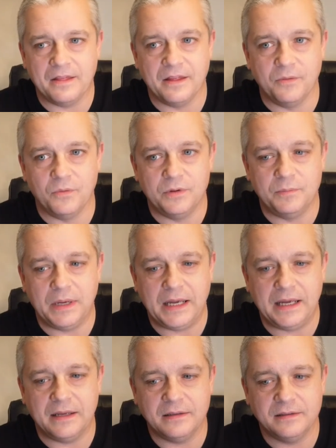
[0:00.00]
that would
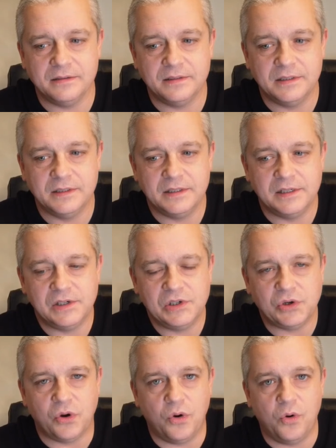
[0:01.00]
be
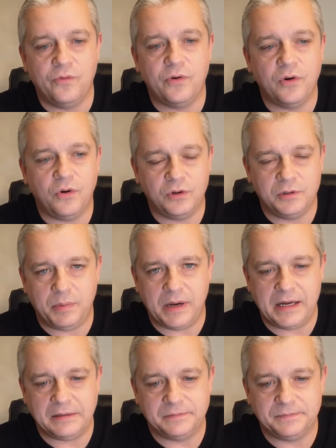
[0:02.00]
overawed
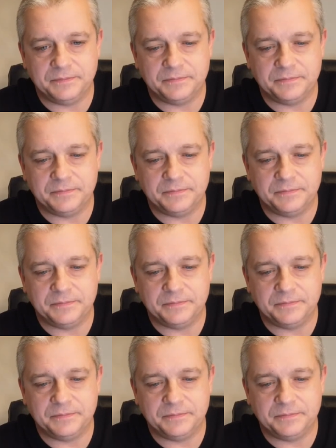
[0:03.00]
by it.